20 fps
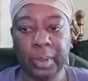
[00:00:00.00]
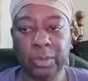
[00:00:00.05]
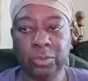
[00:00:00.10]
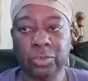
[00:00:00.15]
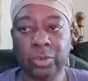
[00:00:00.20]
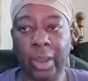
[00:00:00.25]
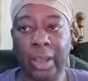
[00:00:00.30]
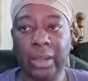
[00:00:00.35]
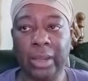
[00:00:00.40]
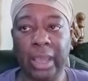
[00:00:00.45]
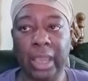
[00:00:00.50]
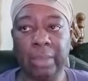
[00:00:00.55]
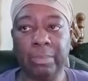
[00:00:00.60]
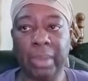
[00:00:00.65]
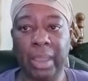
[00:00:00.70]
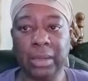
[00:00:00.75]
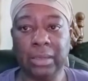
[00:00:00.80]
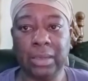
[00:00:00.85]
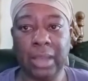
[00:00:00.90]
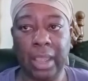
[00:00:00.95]
so I lay
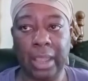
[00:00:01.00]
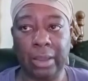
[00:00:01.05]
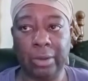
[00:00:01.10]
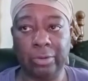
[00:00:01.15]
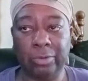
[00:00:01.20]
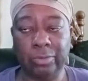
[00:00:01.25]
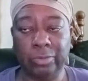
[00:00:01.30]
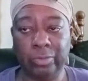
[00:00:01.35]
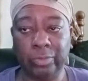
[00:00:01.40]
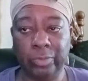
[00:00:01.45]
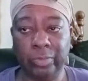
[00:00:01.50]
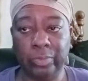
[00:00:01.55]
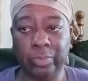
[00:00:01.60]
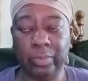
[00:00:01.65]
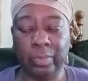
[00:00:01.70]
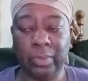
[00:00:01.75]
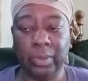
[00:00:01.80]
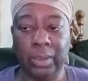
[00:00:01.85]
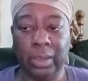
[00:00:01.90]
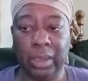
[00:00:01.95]
back down
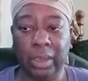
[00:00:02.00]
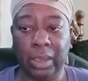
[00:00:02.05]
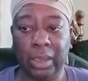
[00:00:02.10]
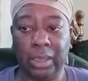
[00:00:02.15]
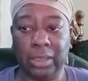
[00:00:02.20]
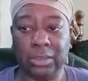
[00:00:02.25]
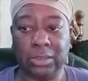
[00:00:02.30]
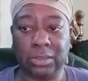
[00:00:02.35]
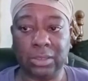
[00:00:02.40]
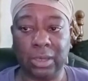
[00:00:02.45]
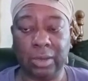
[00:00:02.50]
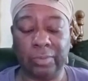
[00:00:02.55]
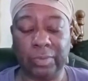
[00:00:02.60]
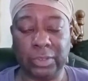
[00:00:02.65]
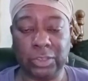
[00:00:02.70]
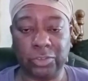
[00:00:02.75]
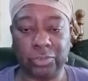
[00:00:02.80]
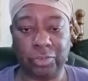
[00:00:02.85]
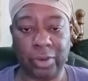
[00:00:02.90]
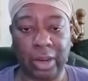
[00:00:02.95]
and stuff
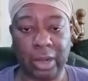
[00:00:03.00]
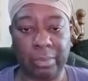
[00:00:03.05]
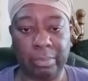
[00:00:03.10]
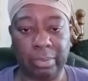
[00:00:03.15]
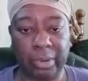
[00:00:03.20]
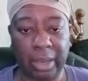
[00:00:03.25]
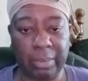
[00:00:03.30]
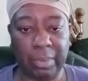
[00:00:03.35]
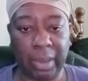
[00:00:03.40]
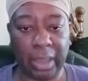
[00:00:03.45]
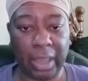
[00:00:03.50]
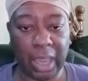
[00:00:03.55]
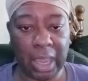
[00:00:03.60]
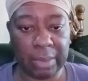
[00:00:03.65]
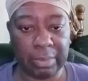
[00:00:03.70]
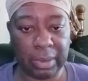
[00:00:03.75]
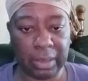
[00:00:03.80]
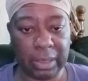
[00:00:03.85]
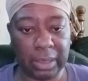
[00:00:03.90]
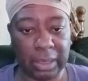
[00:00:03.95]
and trying to play my
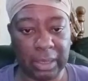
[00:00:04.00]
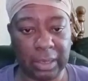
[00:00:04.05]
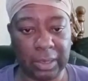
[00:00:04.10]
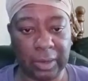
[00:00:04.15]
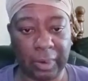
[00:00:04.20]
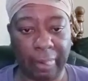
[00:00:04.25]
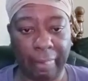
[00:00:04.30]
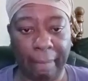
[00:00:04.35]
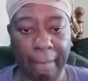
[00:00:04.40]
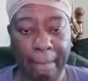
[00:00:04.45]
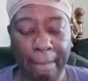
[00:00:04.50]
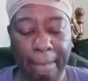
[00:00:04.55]
game again.